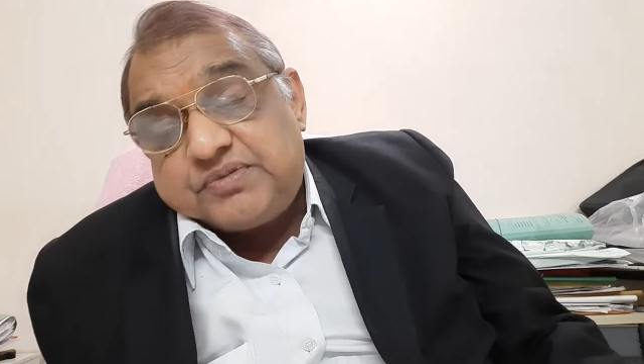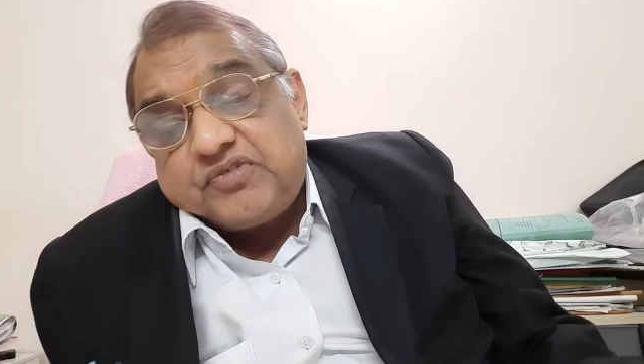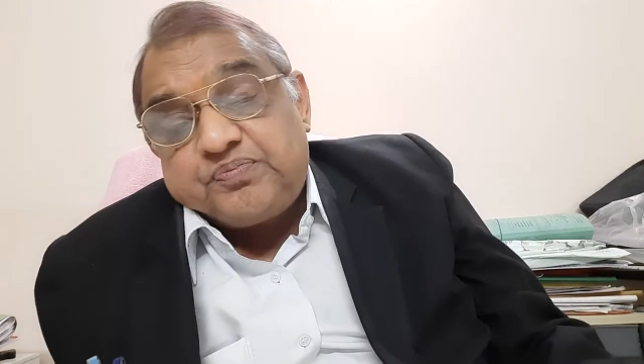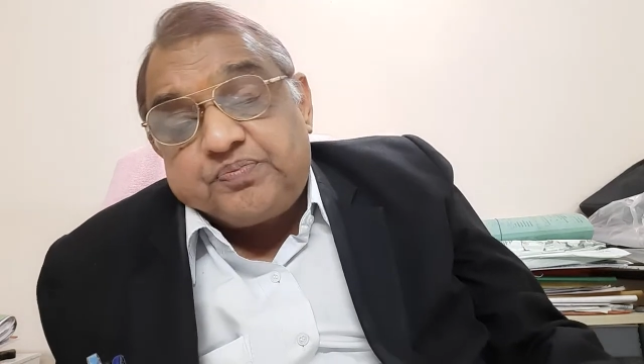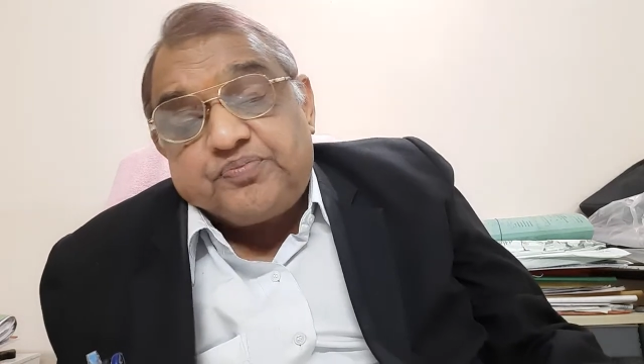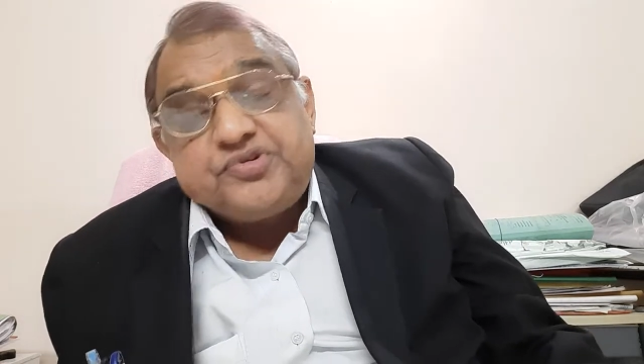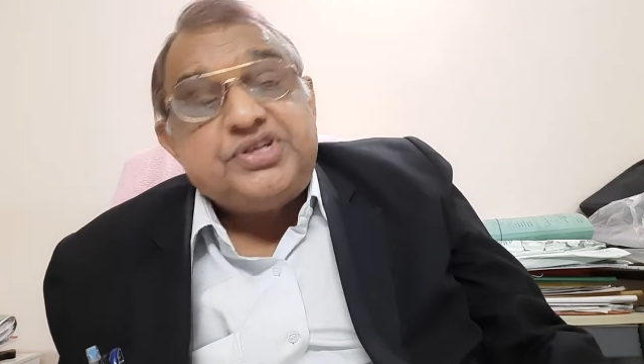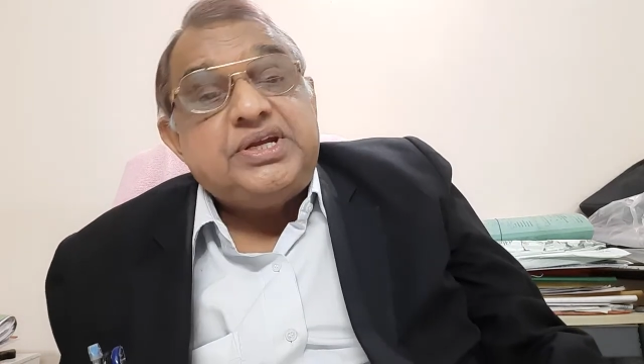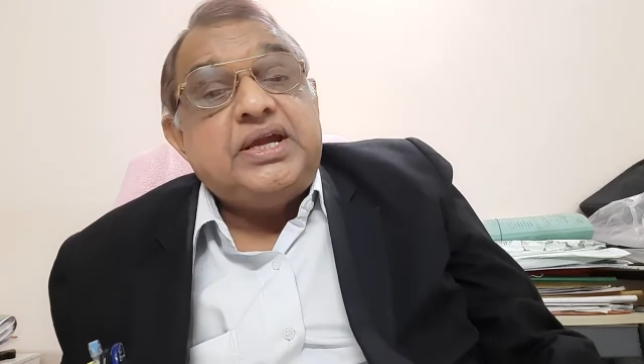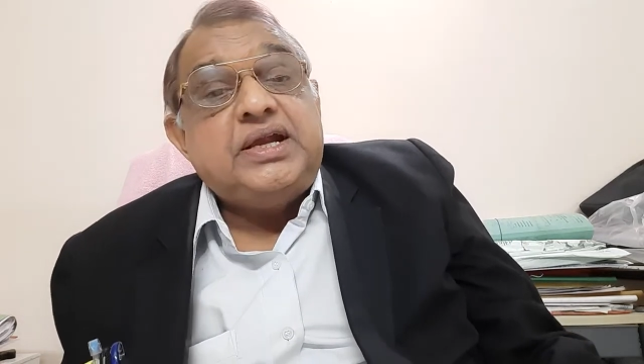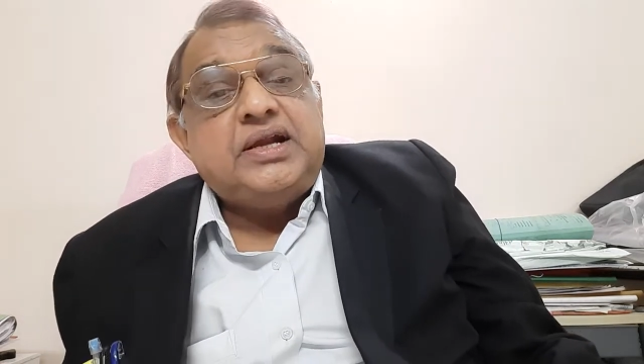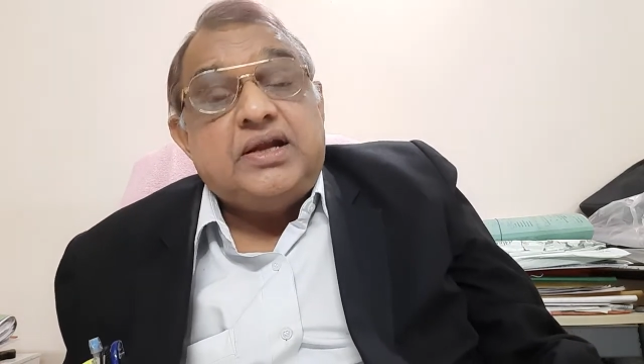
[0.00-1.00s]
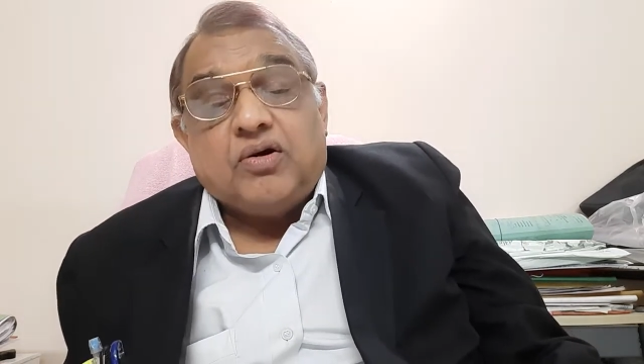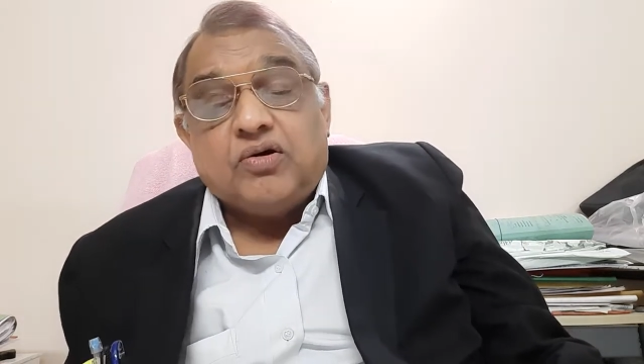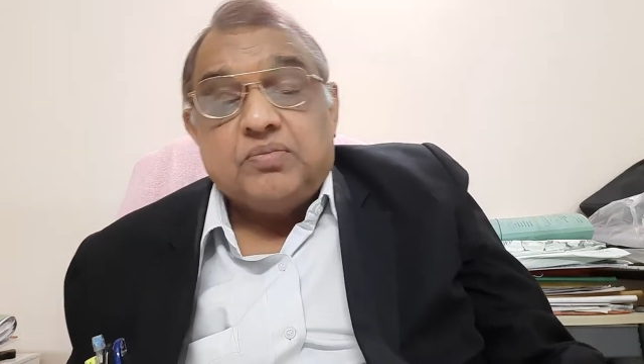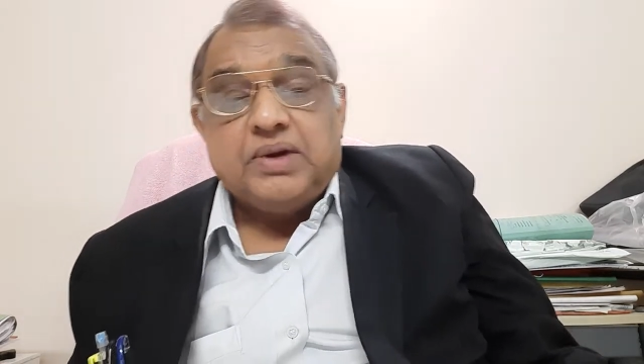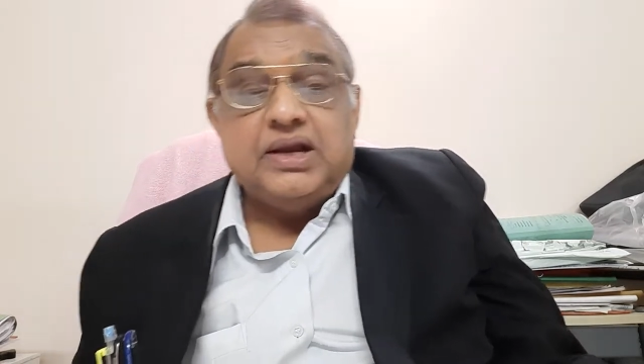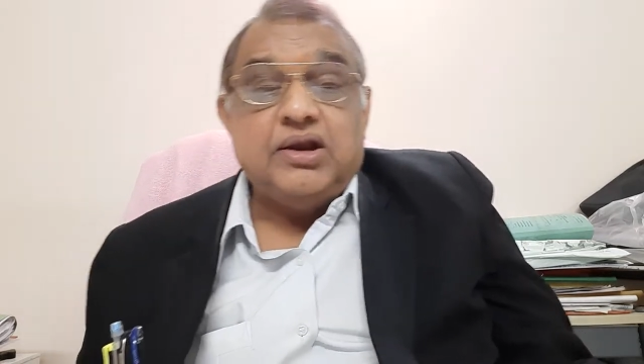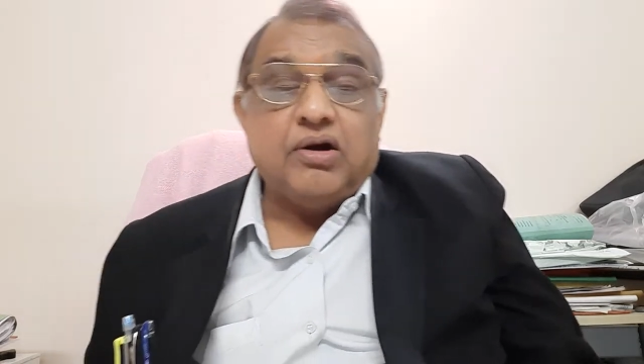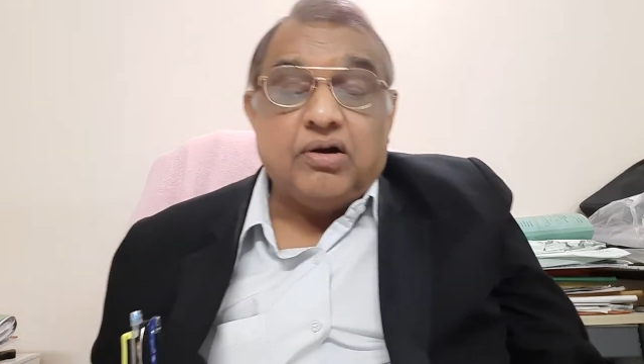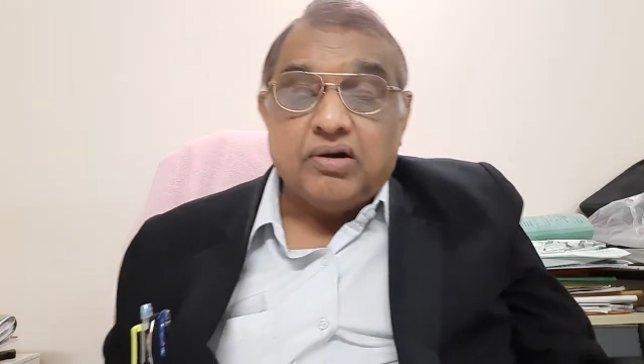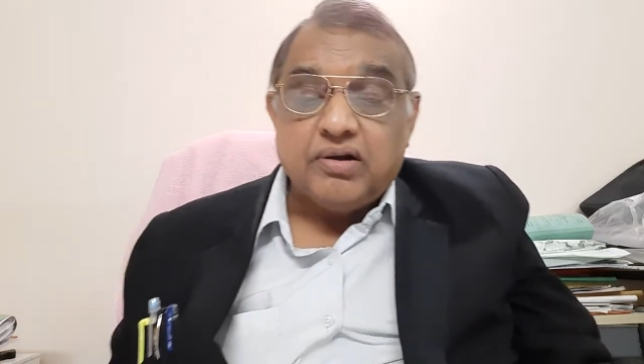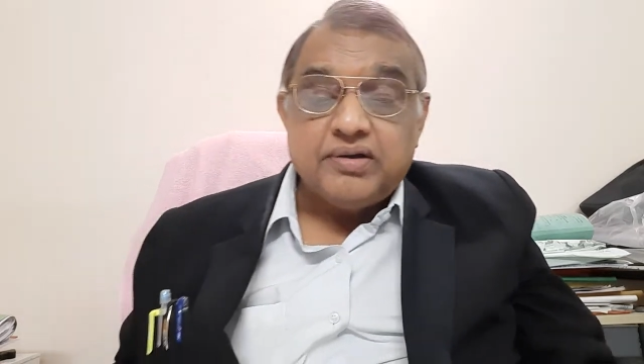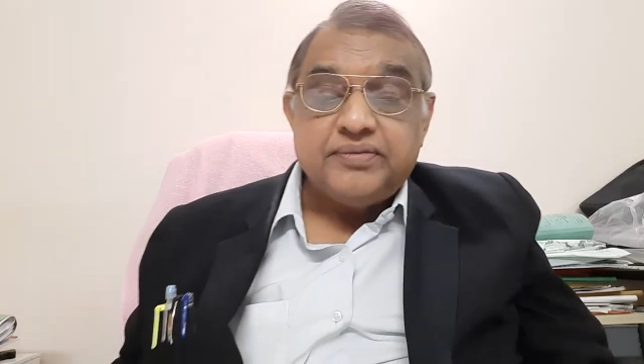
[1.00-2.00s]
of trade or by
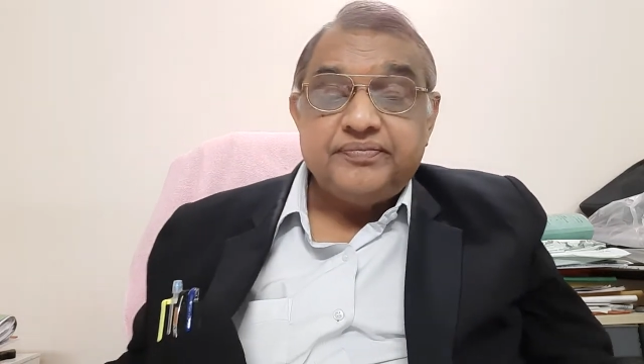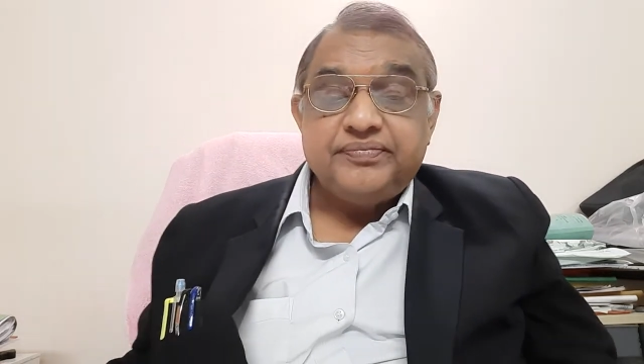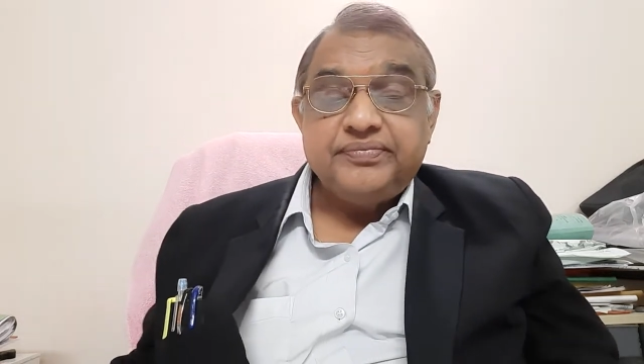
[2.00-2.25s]
law,